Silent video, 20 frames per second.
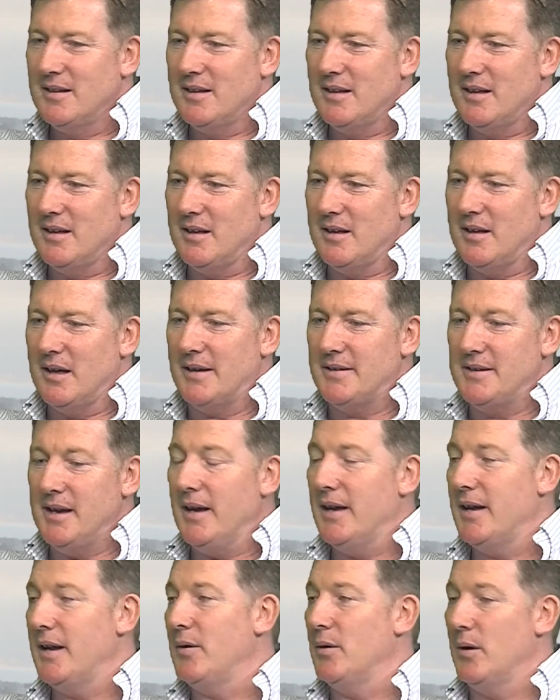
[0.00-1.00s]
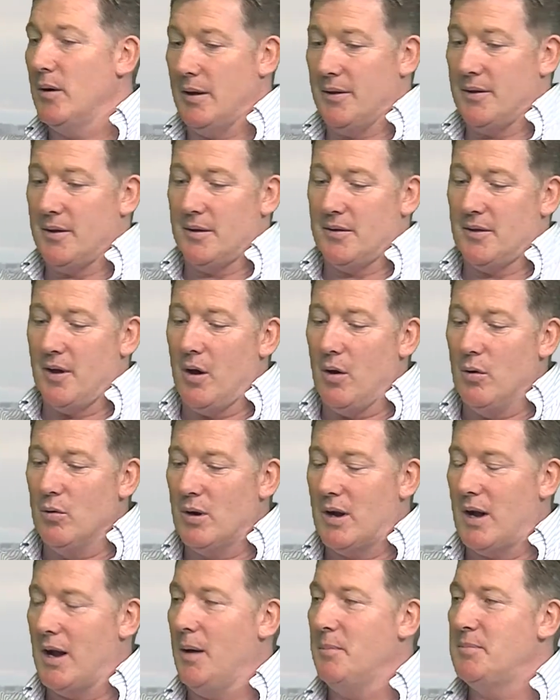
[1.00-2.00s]
And yeah, the whole
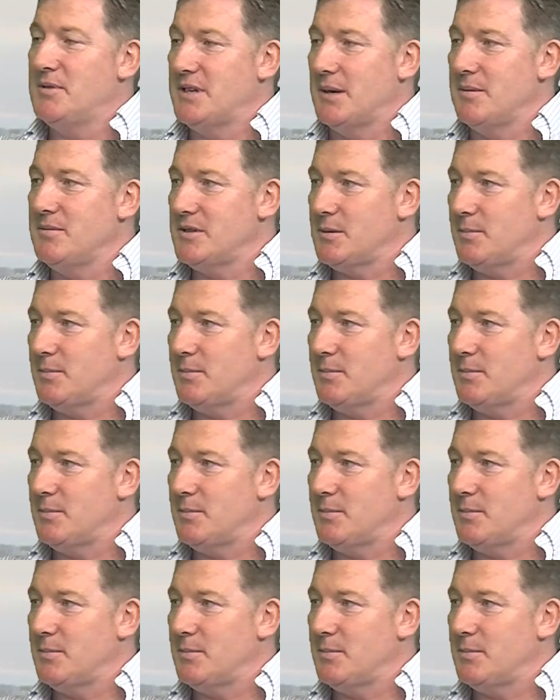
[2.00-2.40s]
club seems